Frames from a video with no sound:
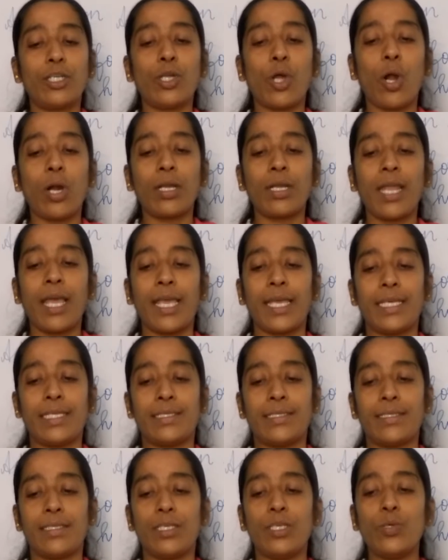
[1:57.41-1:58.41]

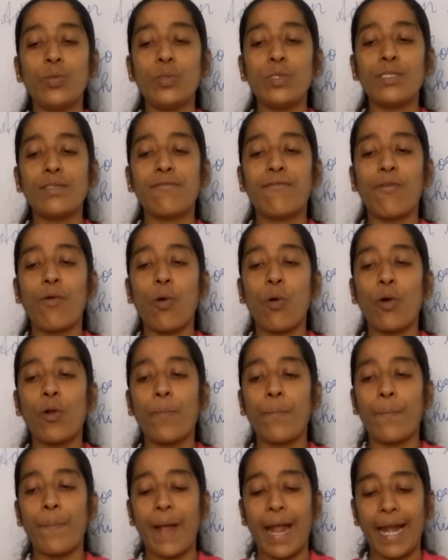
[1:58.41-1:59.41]
Tortoise use
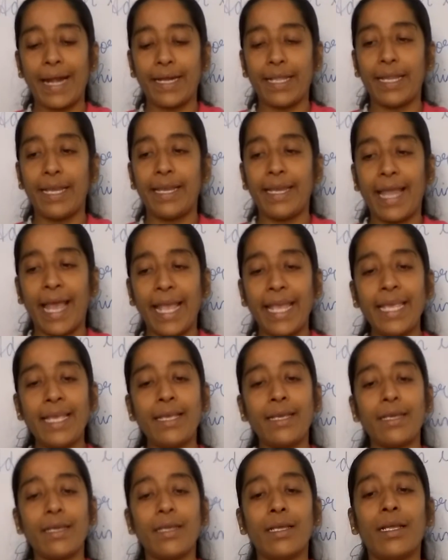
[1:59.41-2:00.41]
four
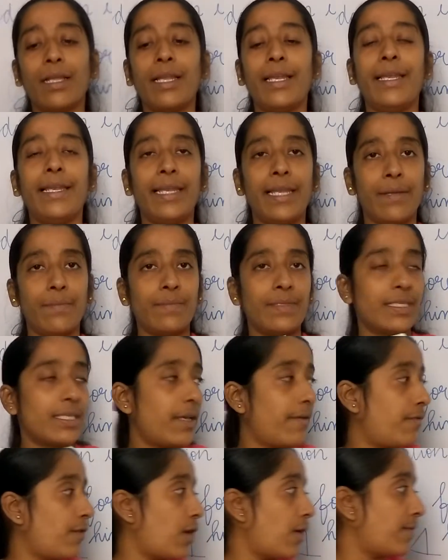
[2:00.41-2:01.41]
paddle-like limbs.
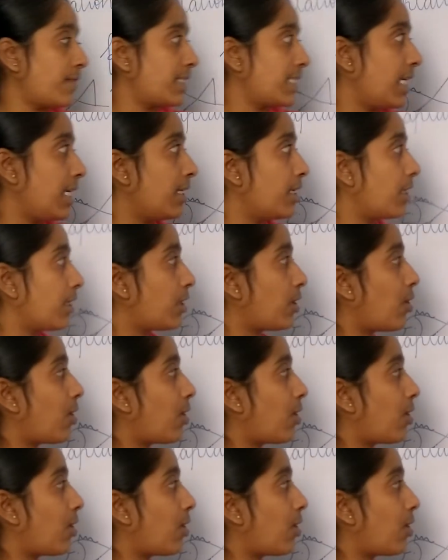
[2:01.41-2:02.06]
If you have seen a